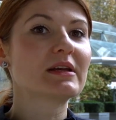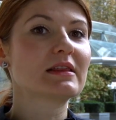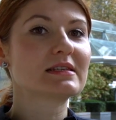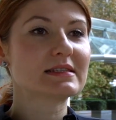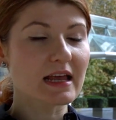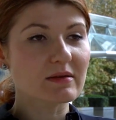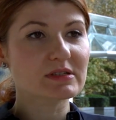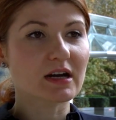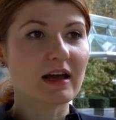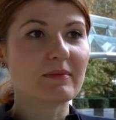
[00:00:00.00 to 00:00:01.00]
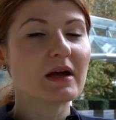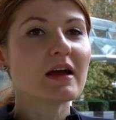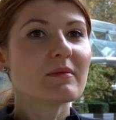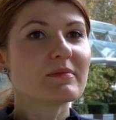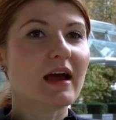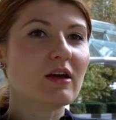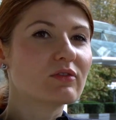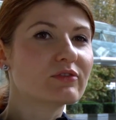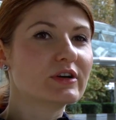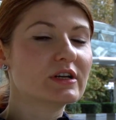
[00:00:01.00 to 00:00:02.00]
But at the same time, BI
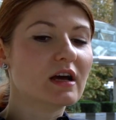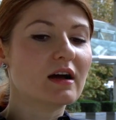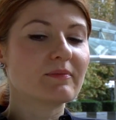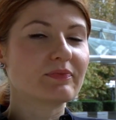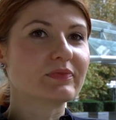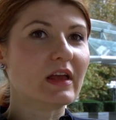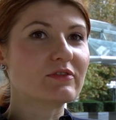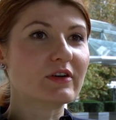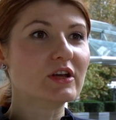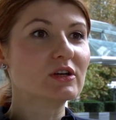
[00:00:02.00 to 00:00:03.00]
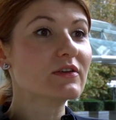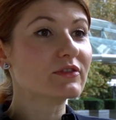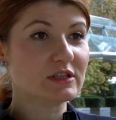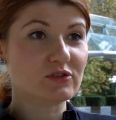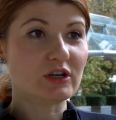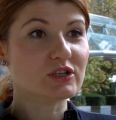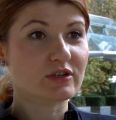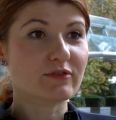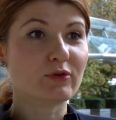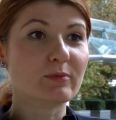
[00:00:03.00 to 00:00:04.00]
offered a very good
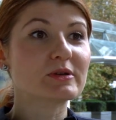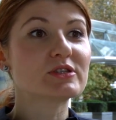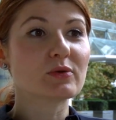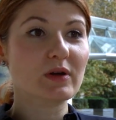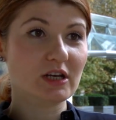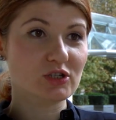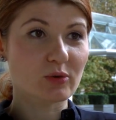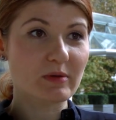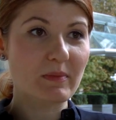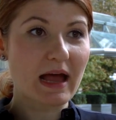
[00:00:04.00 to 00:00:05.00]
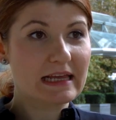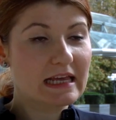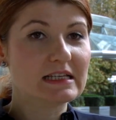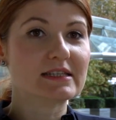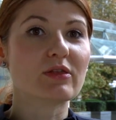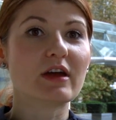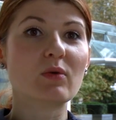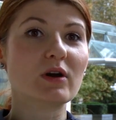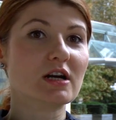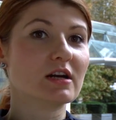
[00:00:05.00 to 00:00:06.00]
infrastructure for pursuing a job in banking. So
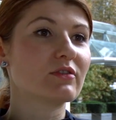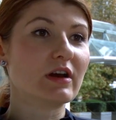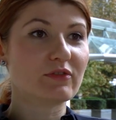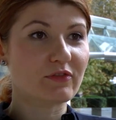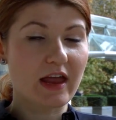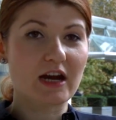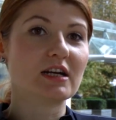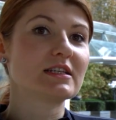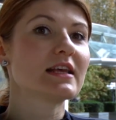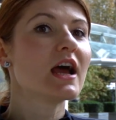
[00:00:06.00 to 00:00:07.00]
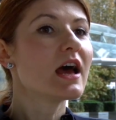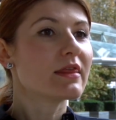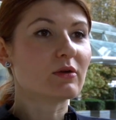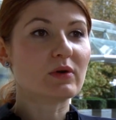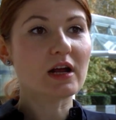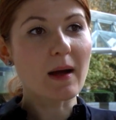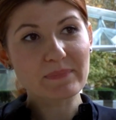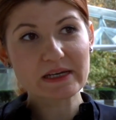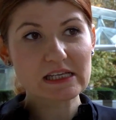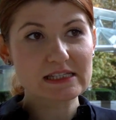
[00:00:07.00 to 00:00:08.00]
there were career fairs, there were
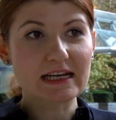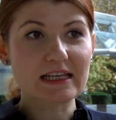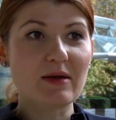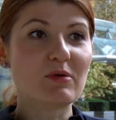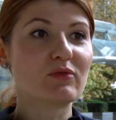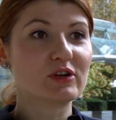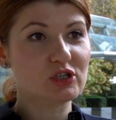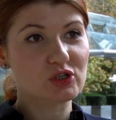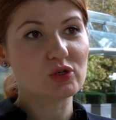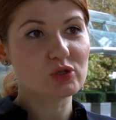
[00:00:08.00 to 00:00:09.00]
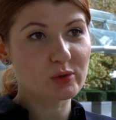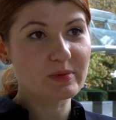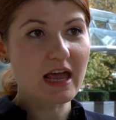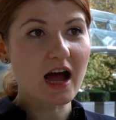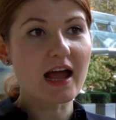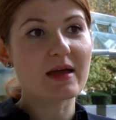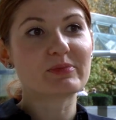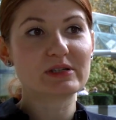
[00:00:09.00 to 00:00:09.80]
companies that came over to BI and